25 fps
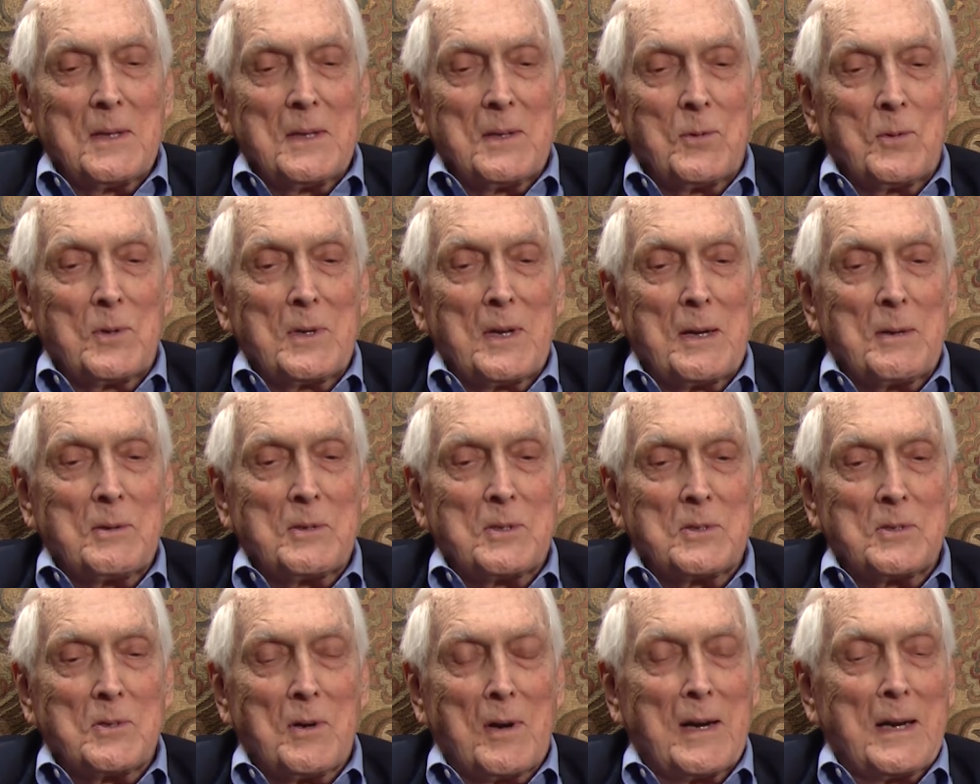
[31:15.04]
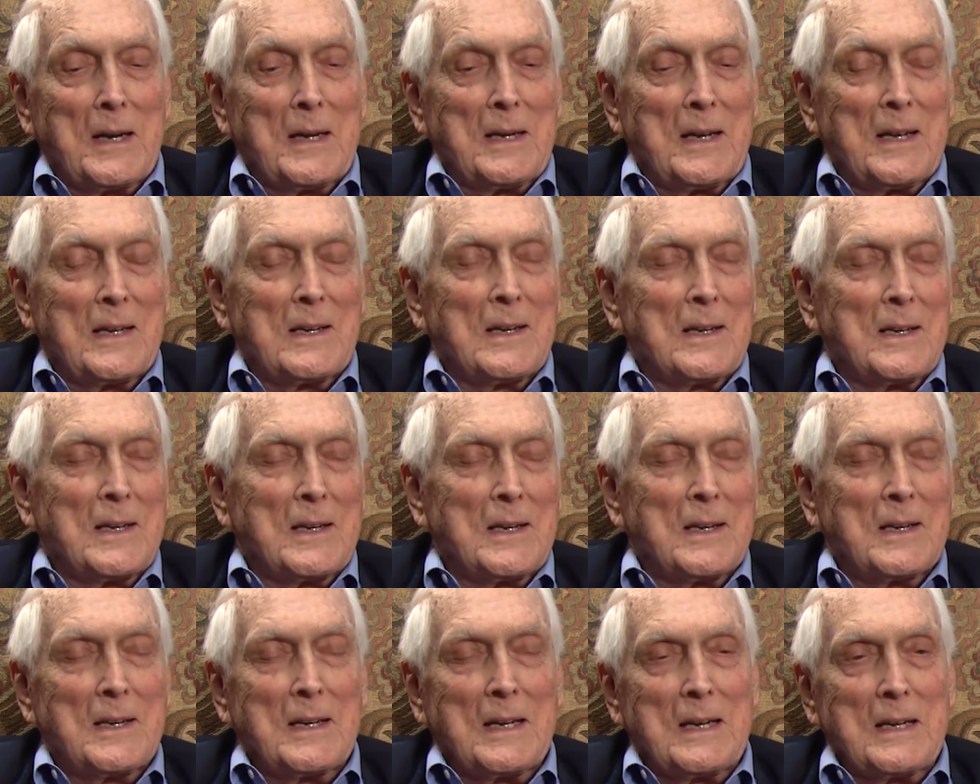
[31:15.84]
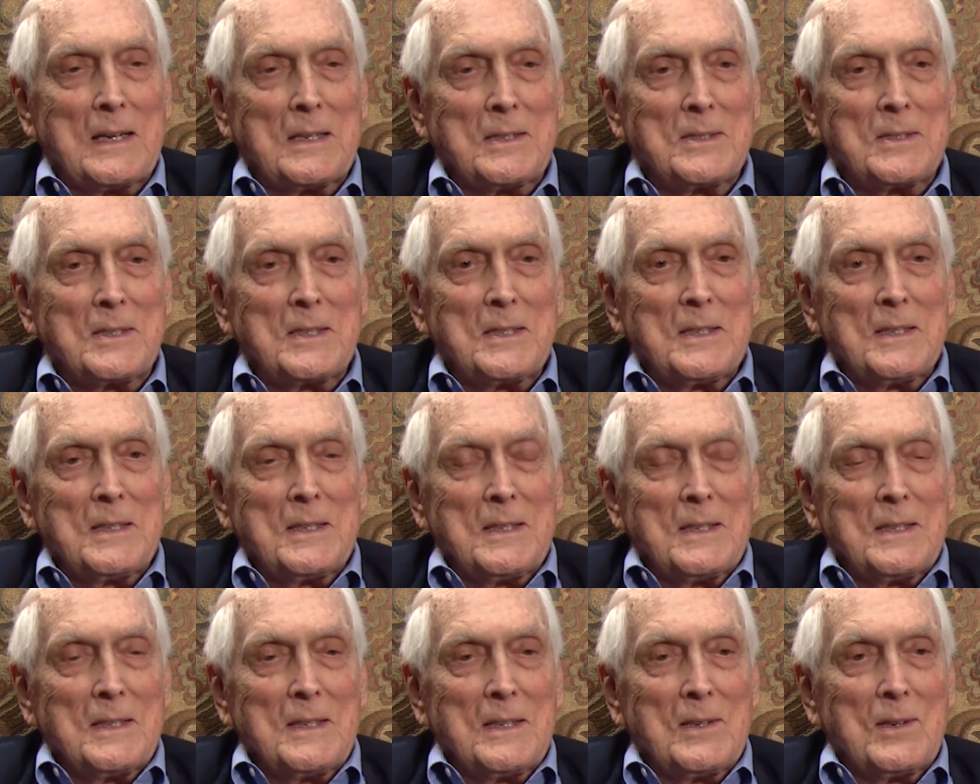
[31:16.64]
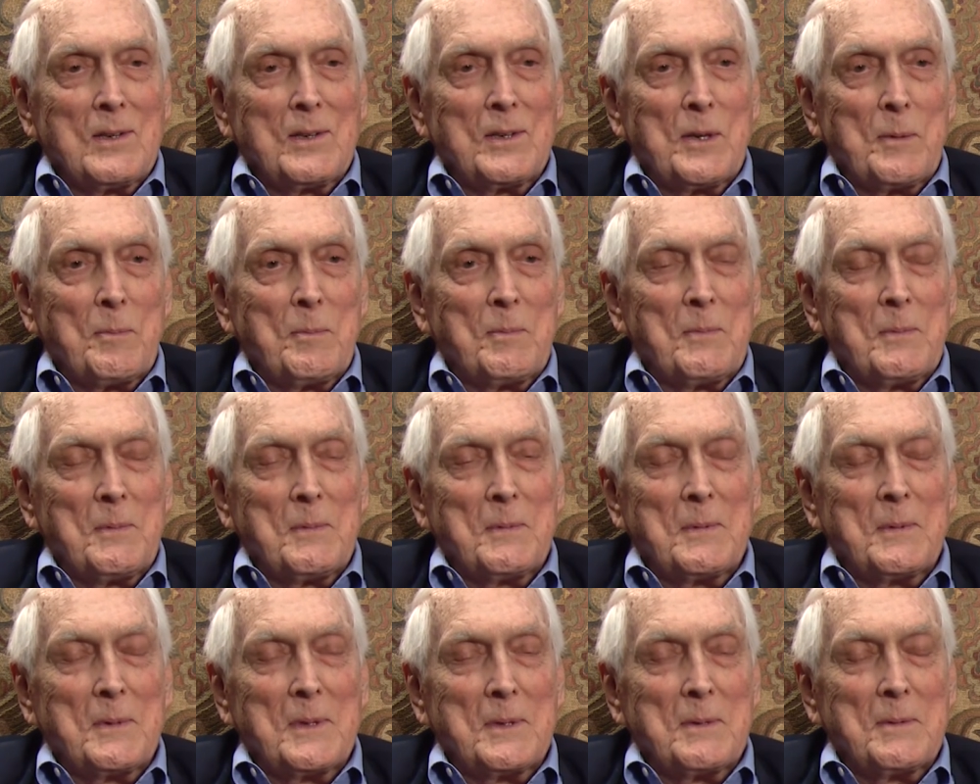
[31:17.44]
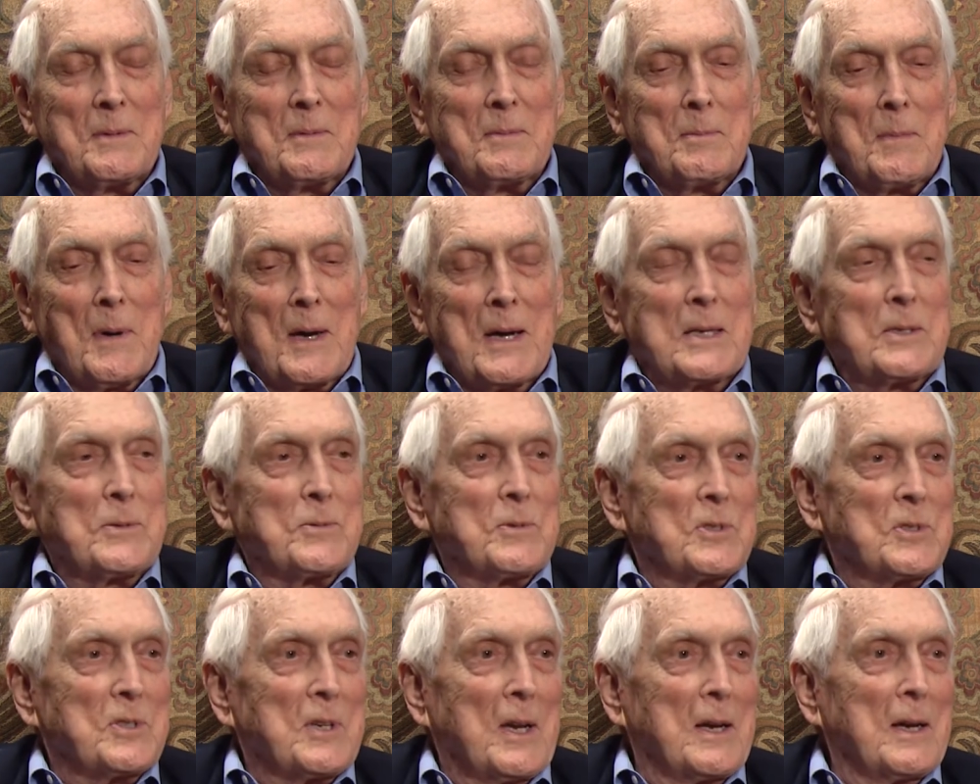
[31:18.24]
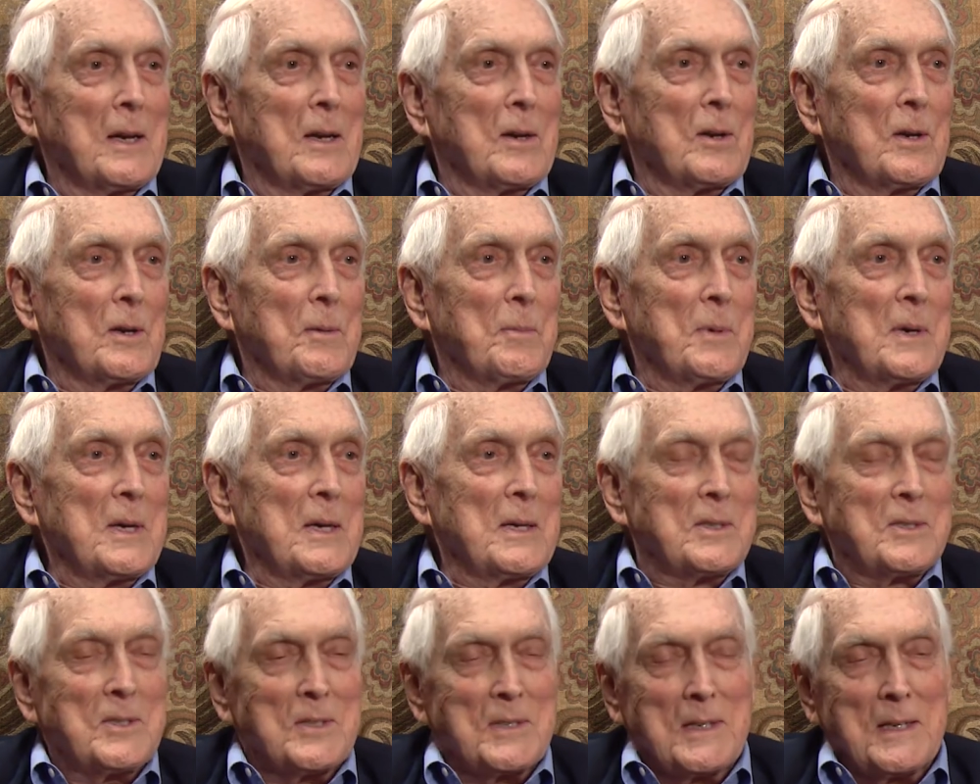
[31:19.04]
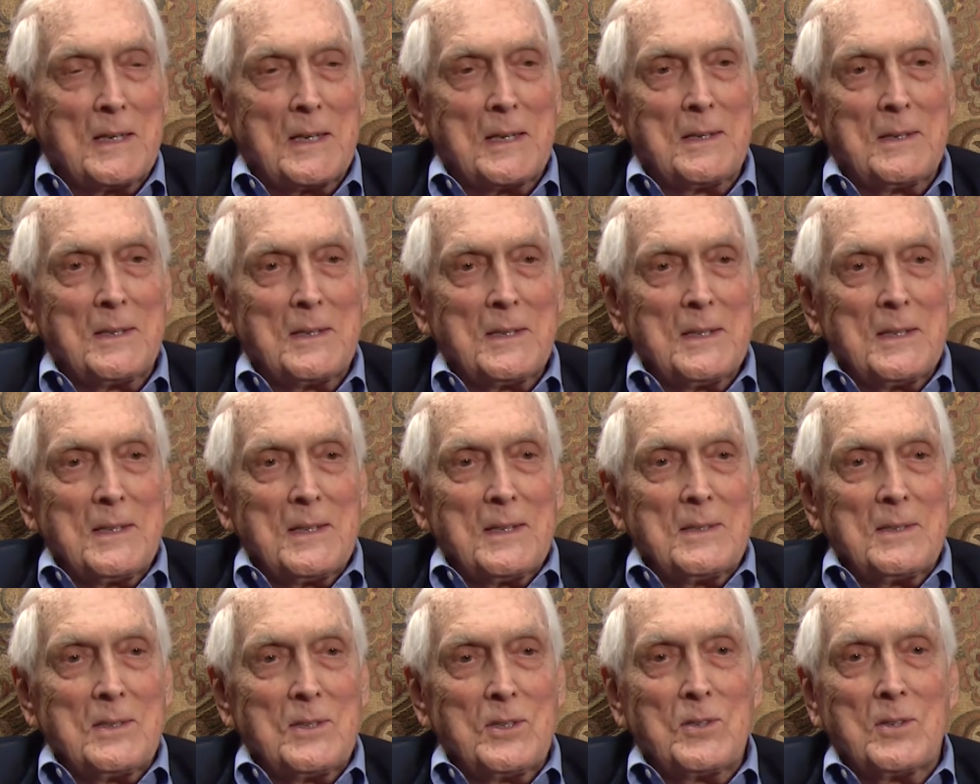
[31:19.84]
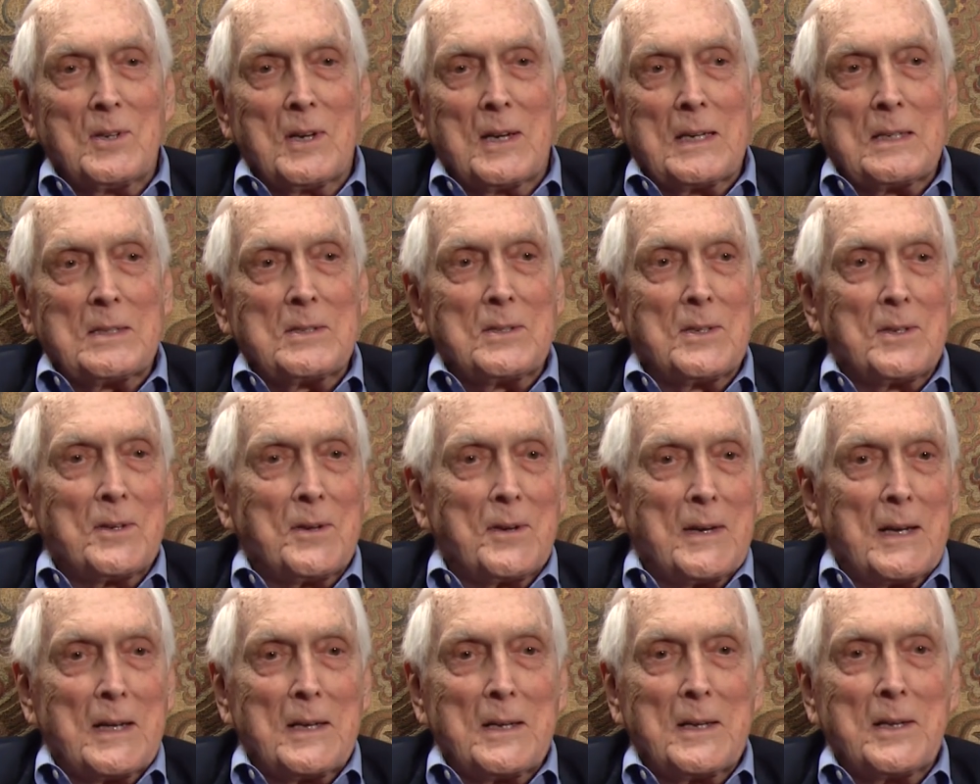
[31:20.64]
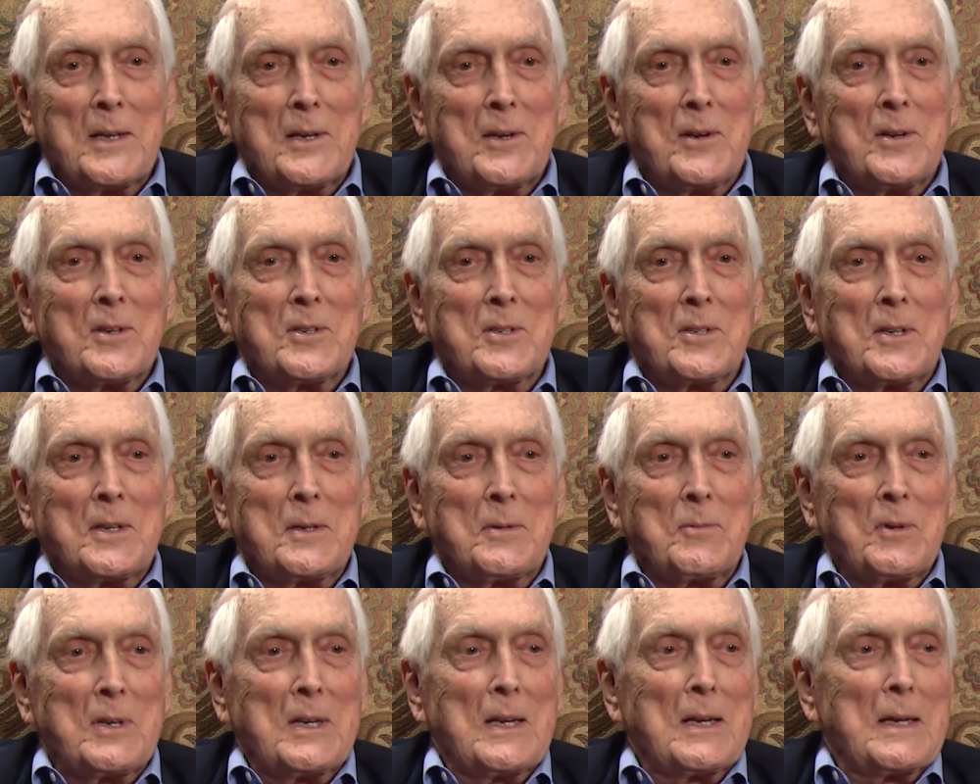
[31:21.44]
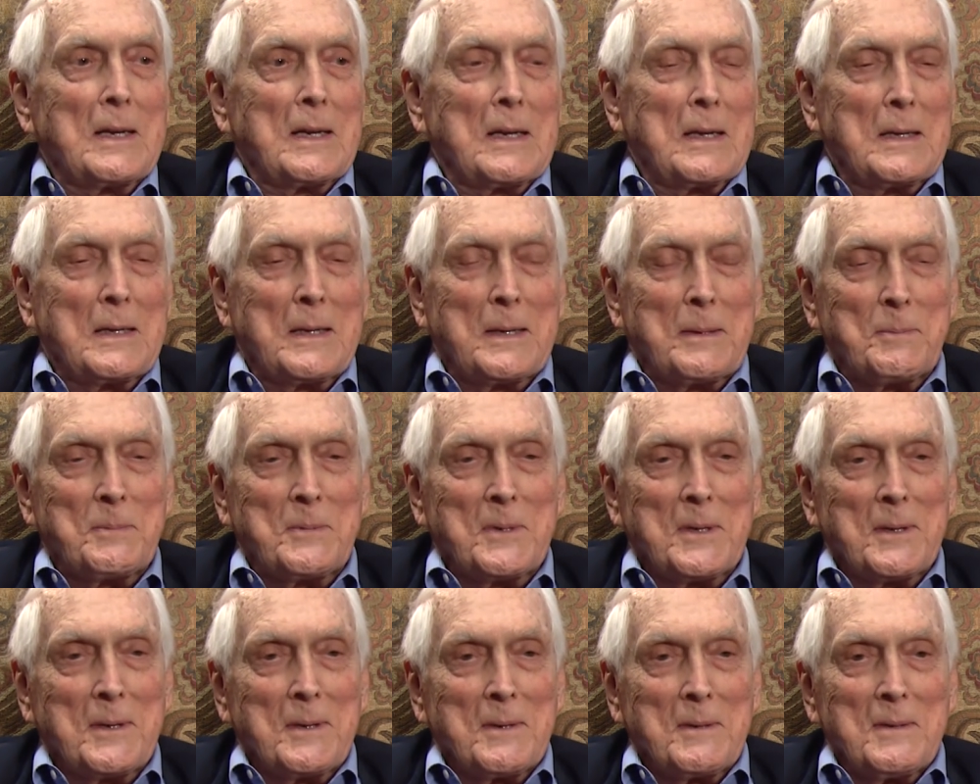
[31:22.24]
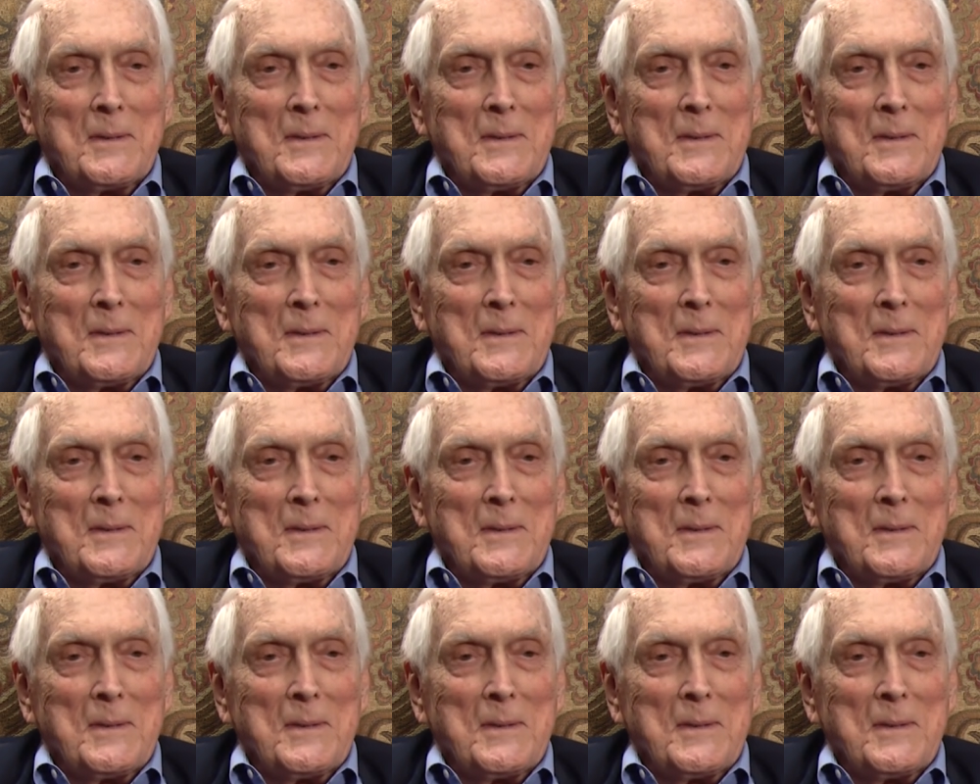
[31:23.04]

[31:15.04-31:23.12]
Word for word: when I was striking out a lot of guys on the Mize uh, was sitting on the bench saying you guys don't know how to hit Erskine. Wait till I get up there.